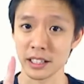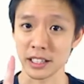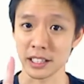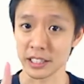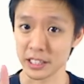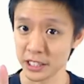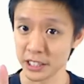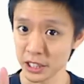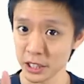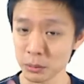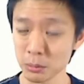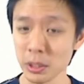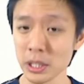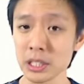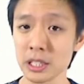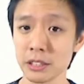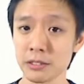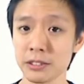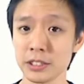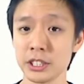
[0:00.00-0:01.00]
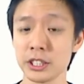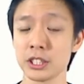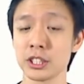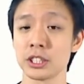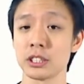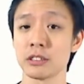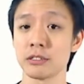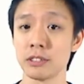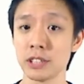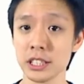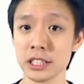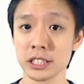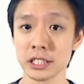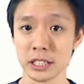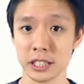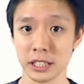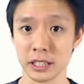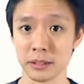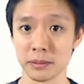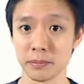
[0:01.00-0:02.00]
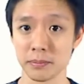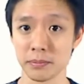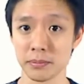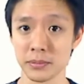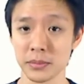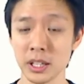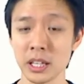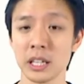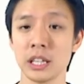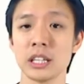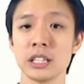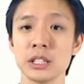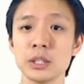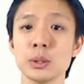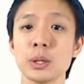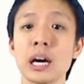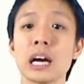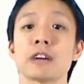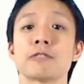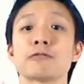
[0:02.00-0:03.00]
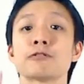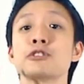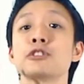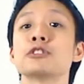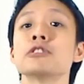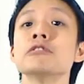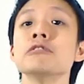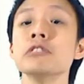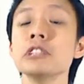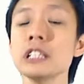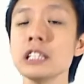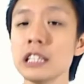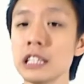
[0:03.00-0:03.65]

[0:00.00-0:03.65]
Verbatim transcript: And here's my definition of listening you have truly